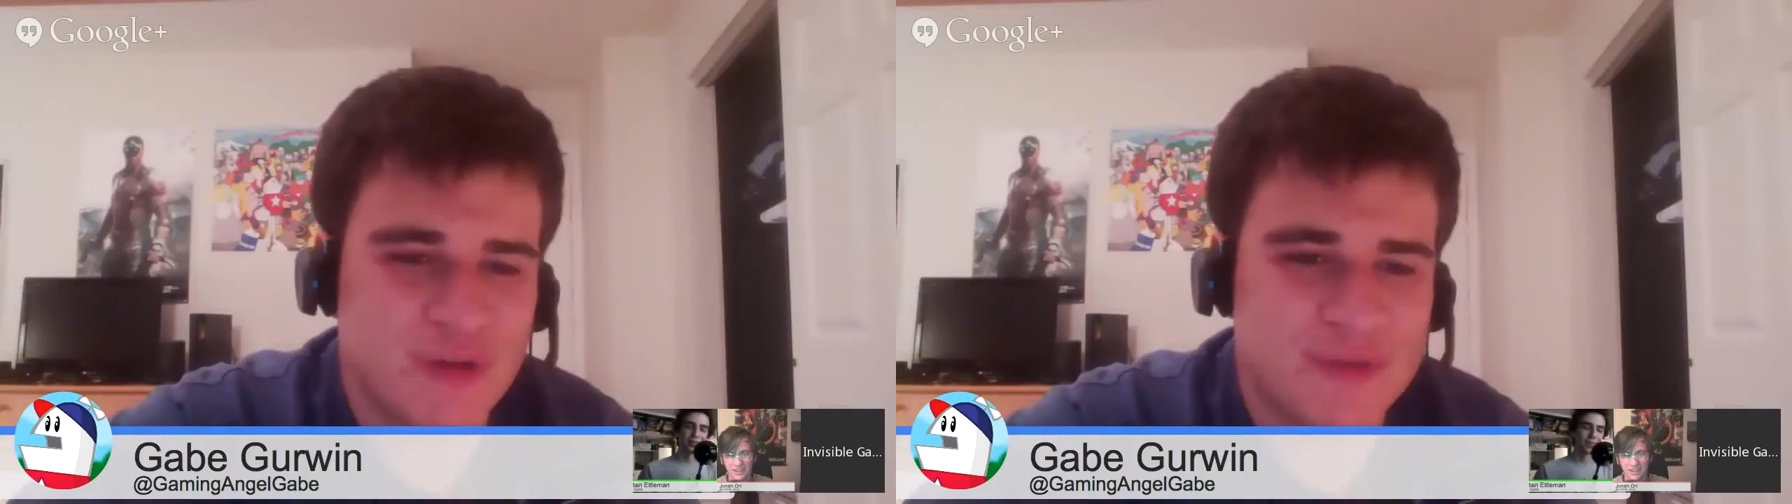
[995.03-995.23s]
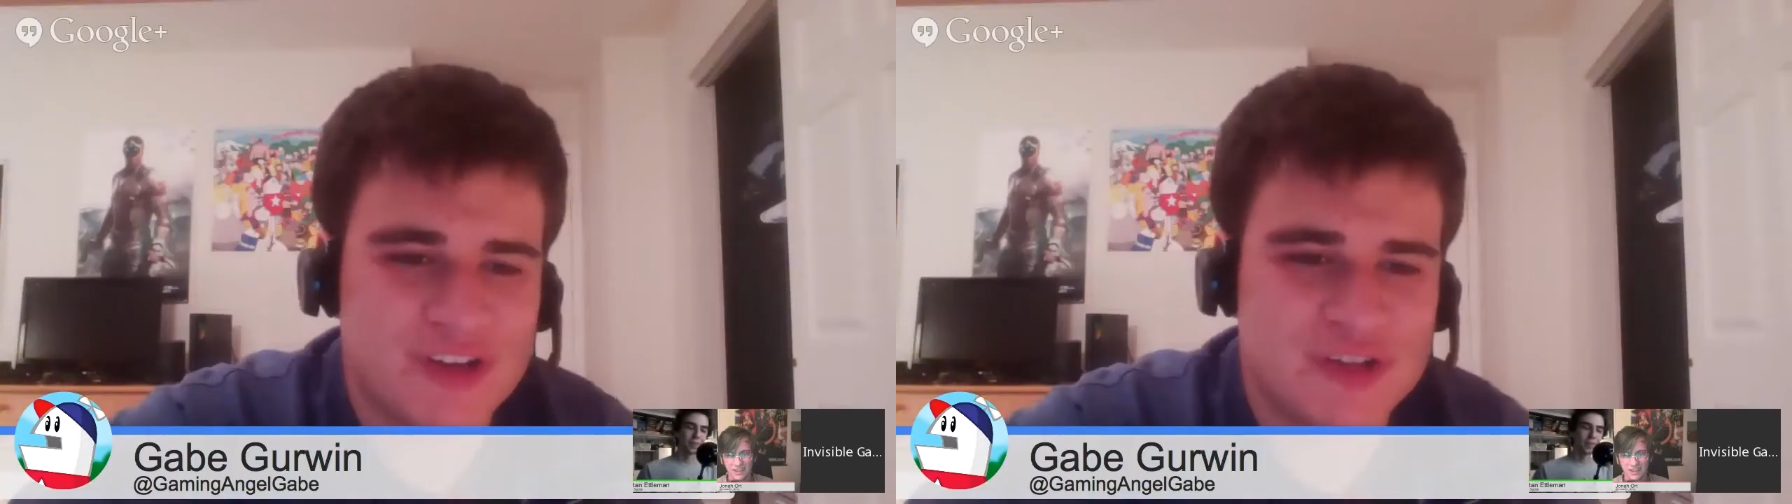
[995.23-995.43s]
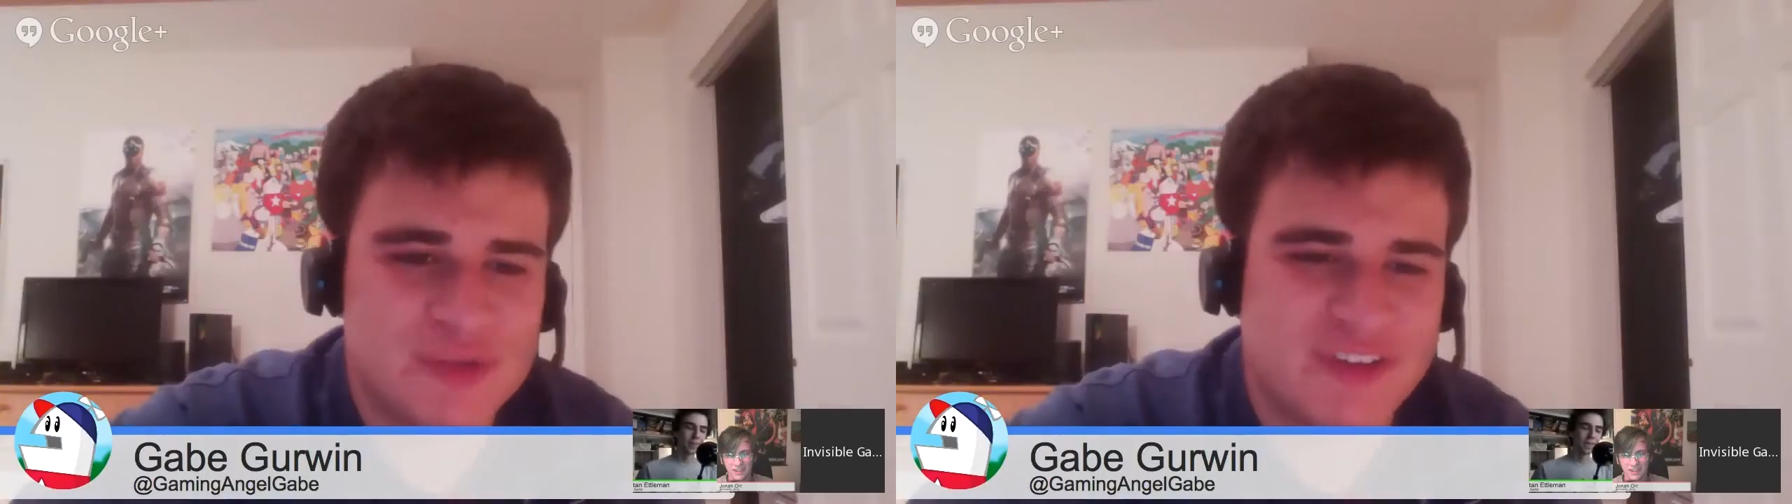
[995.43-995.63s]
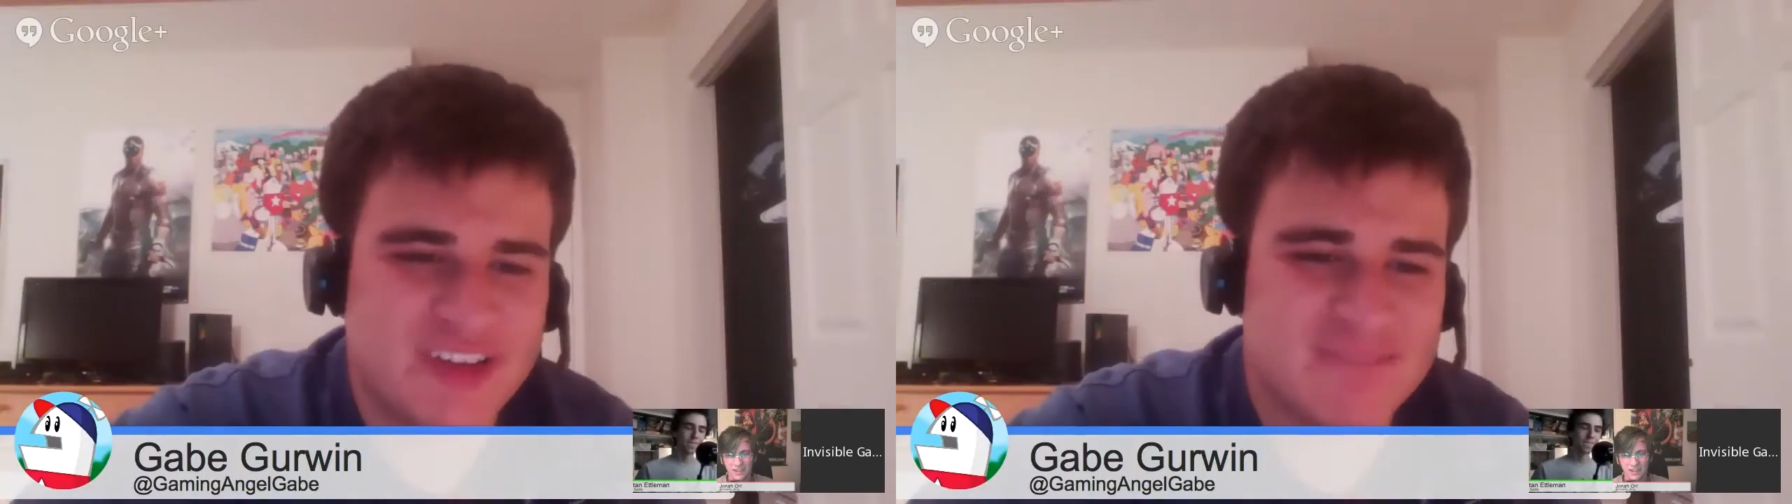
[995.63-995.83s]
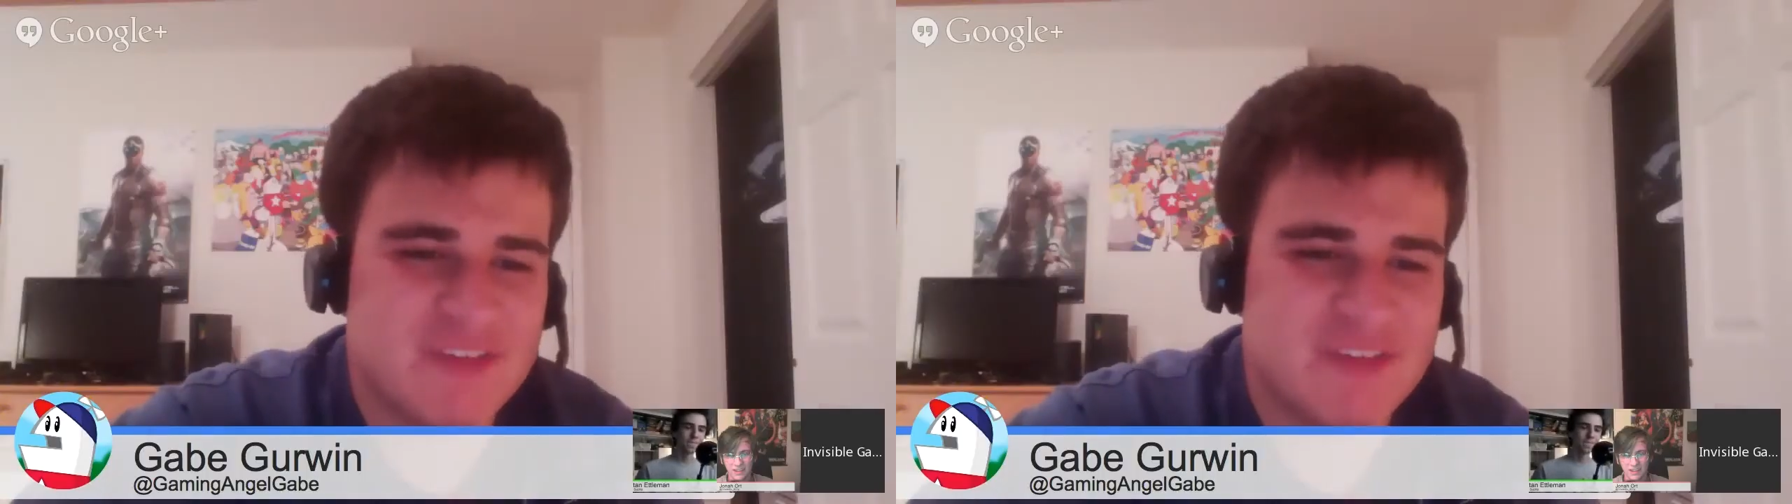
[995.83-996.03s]
He'd just be
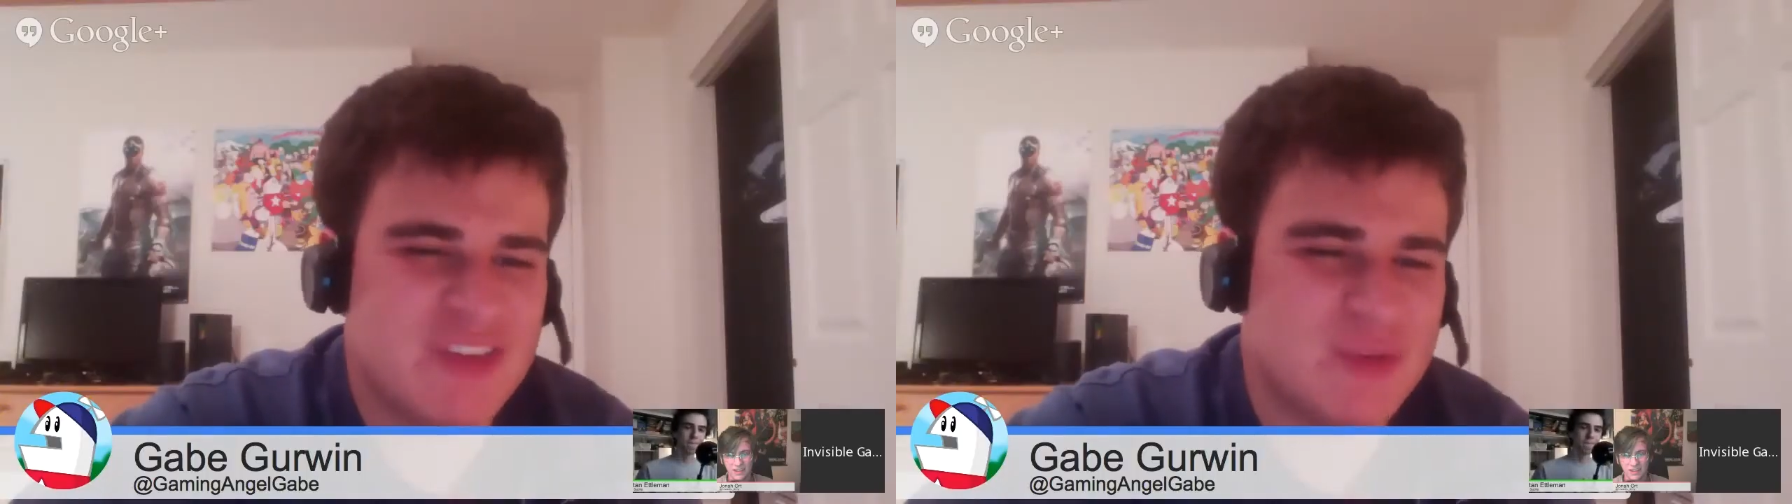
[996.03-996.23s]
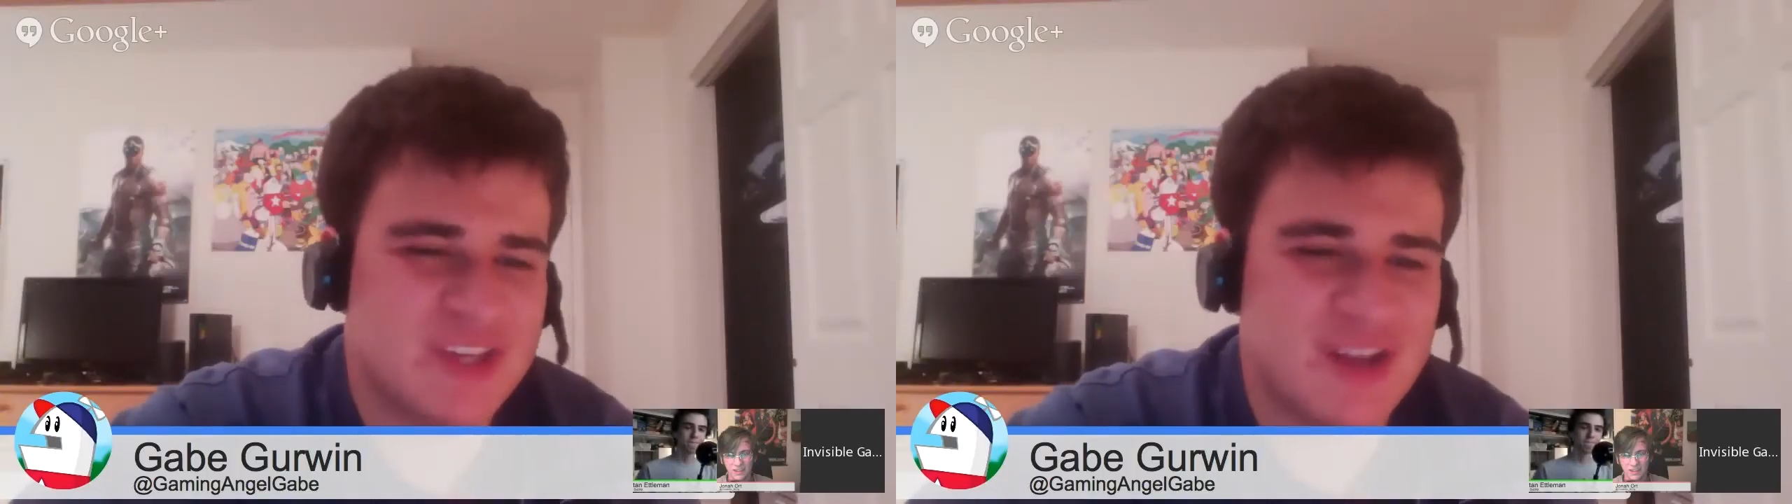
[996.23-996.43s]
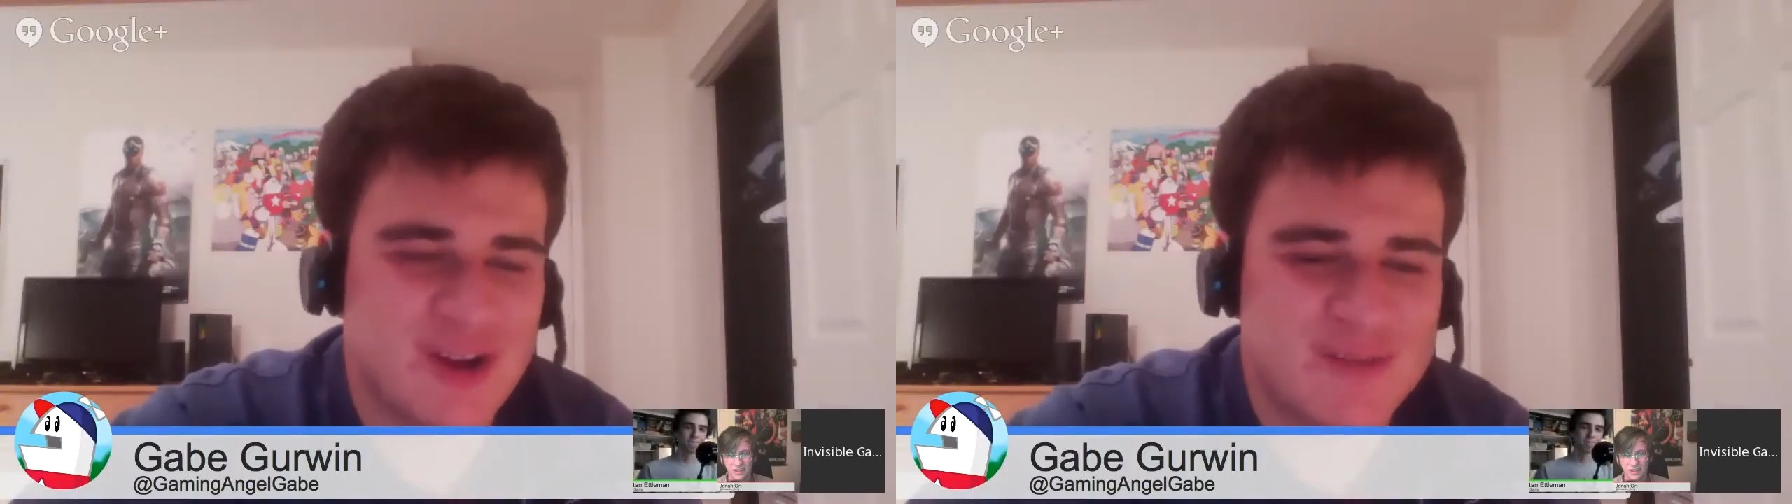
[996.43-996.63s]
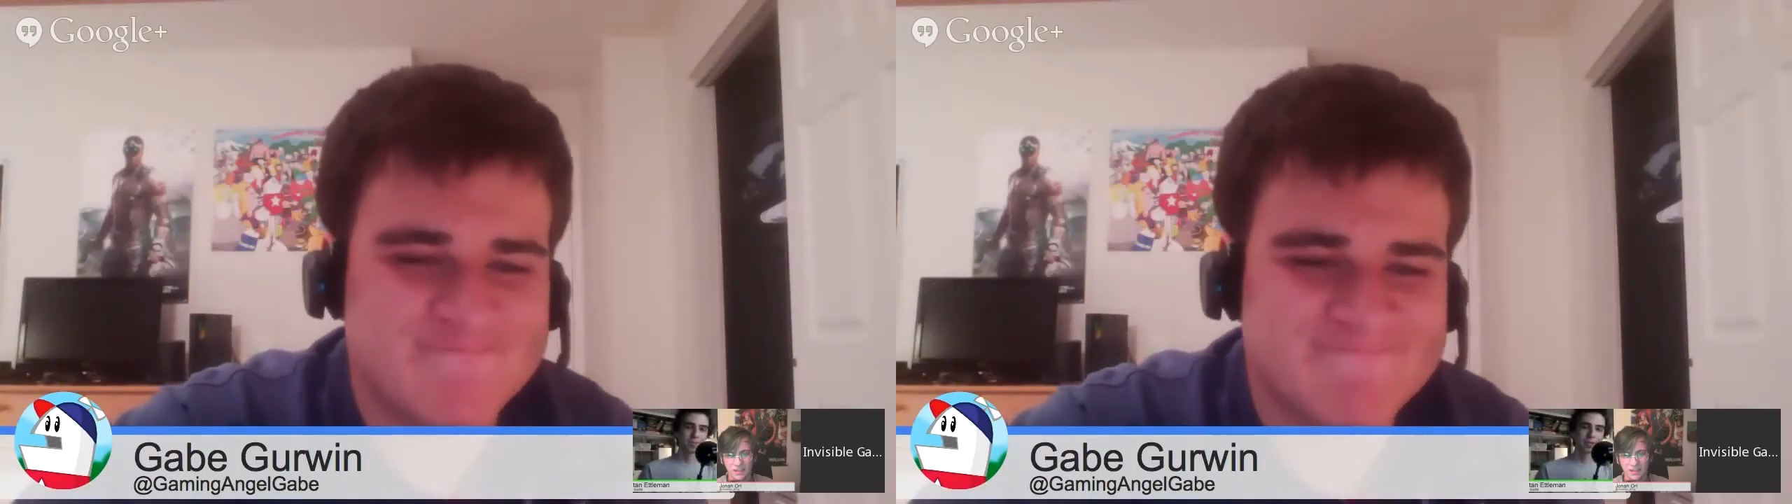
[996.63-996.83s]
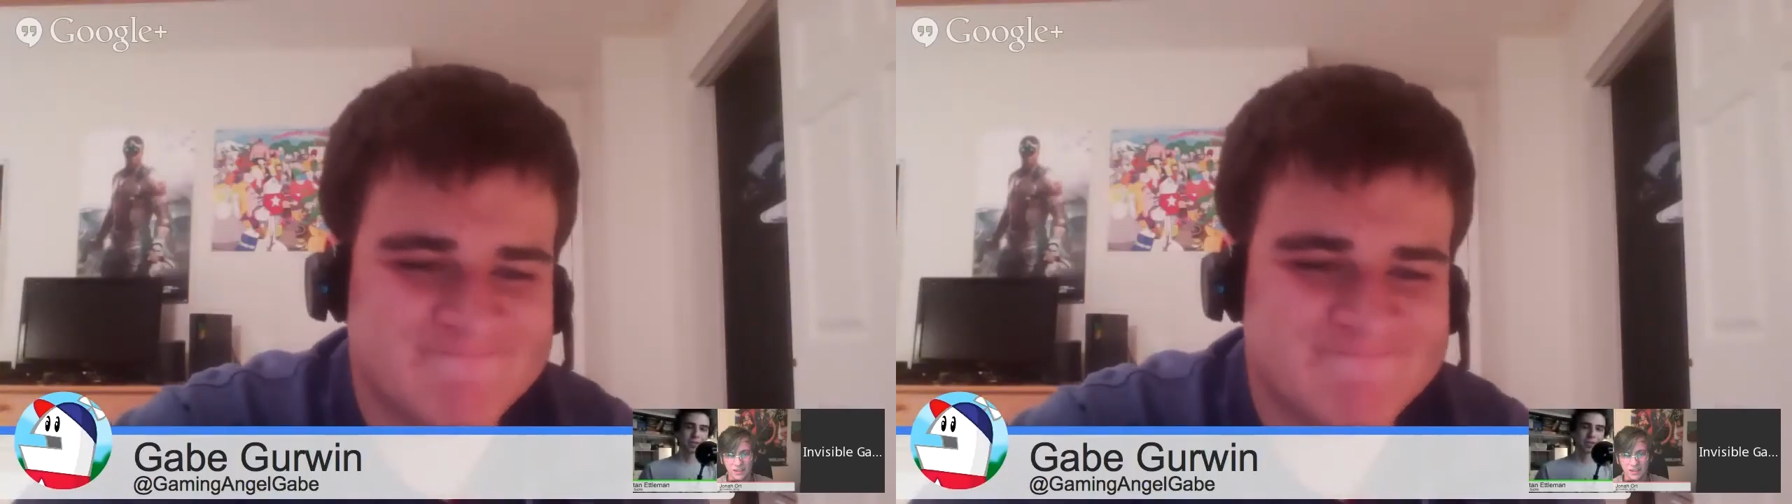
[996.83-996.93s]
like, if he was here,